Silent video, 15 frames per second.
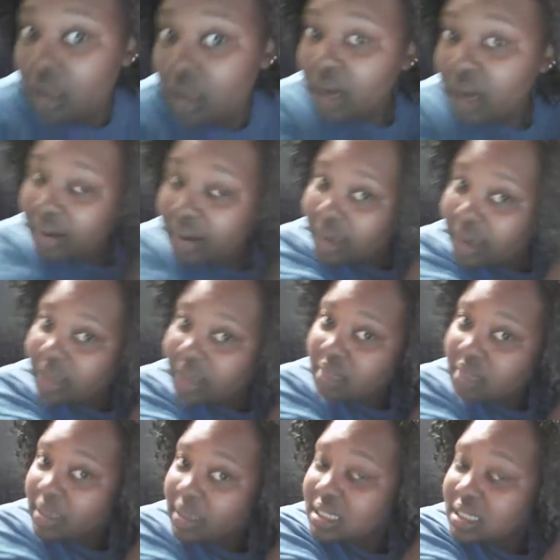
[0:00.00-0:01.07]
Alright,
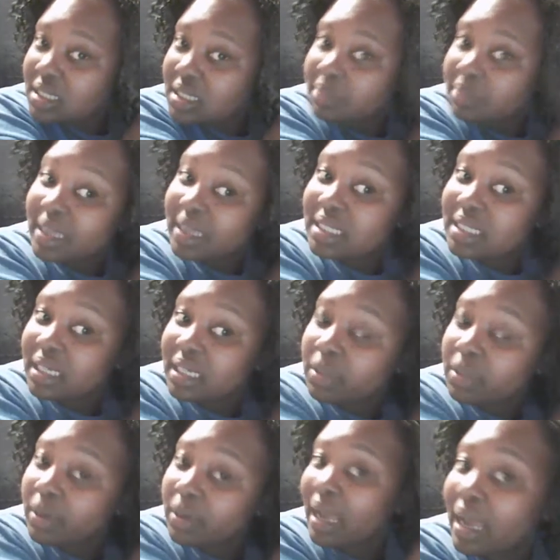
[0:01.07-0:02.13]
and it's
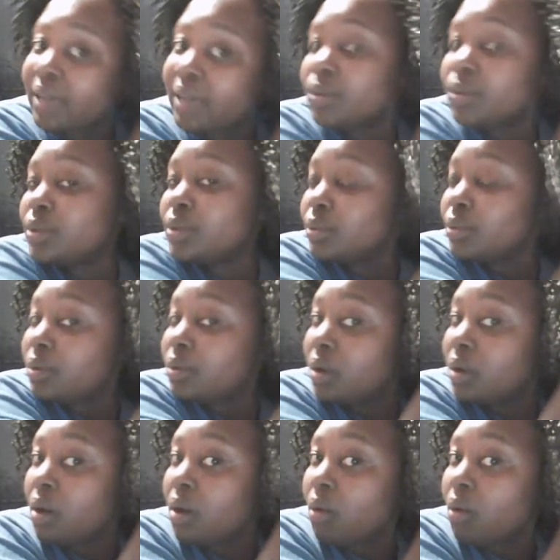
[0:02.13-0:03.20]
basically what do to
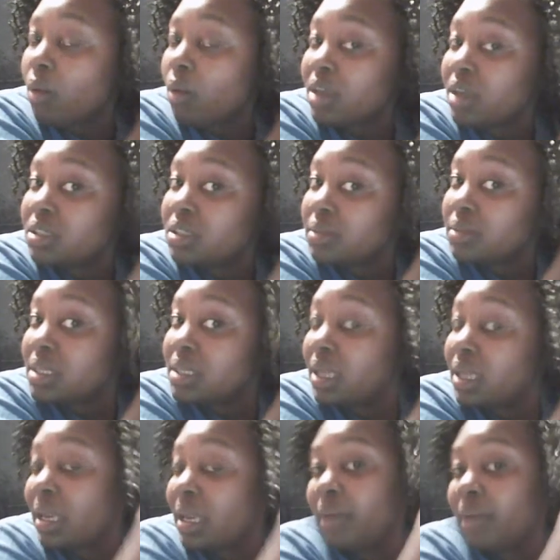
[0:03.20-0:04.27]
wash them,
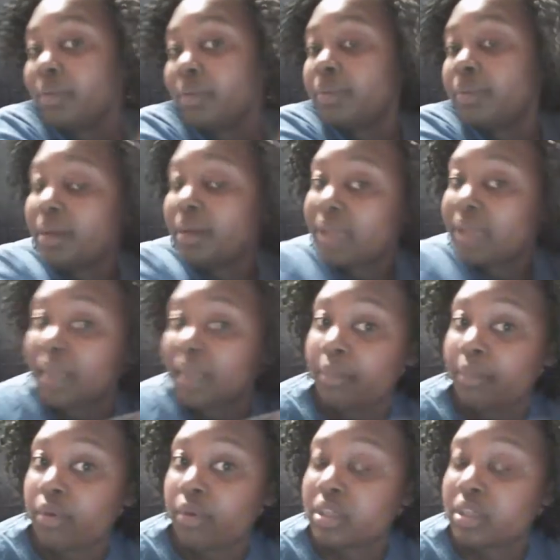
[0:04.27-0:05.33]
and I will probably add
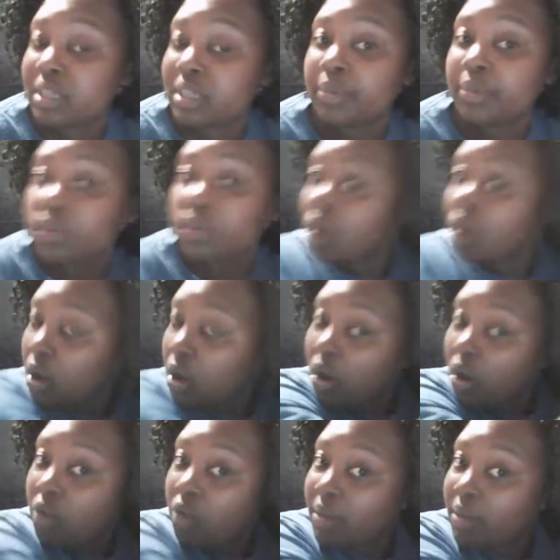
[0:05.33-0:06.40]
more shampoo
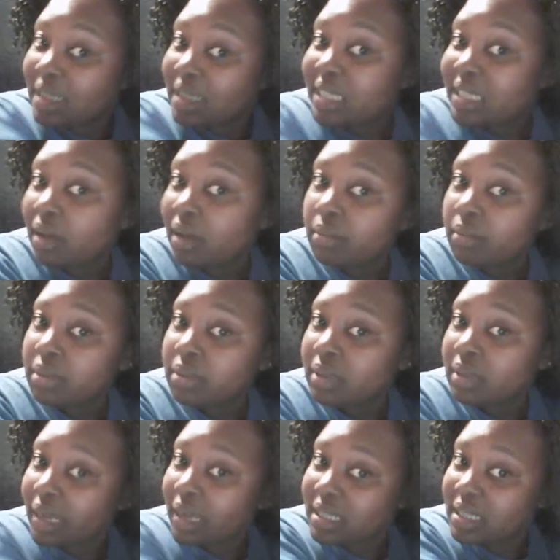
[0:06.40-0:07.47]
over my scalp,
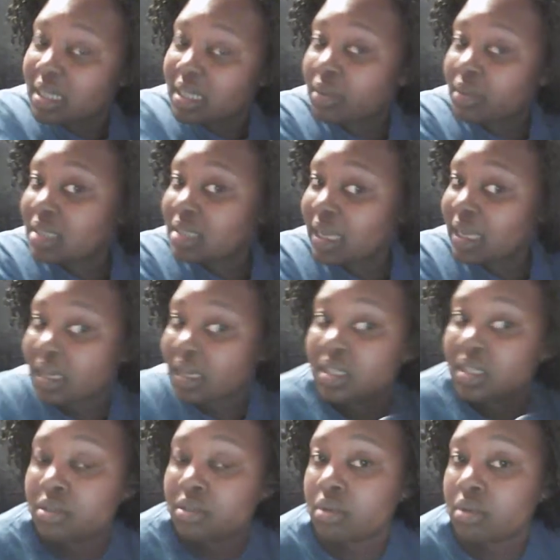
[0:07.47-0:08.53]
like I said, once I get
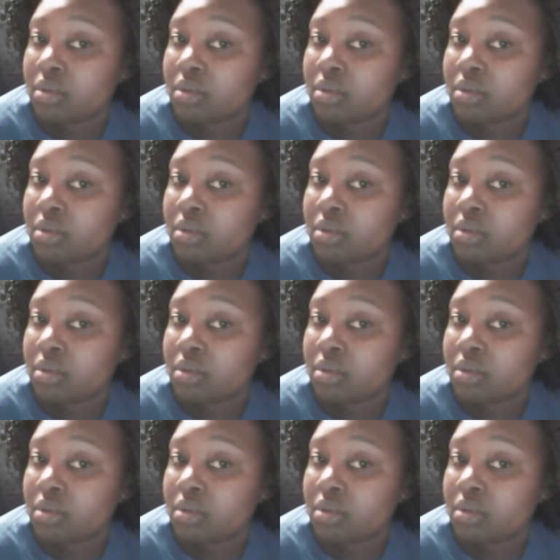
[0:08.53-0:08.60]
into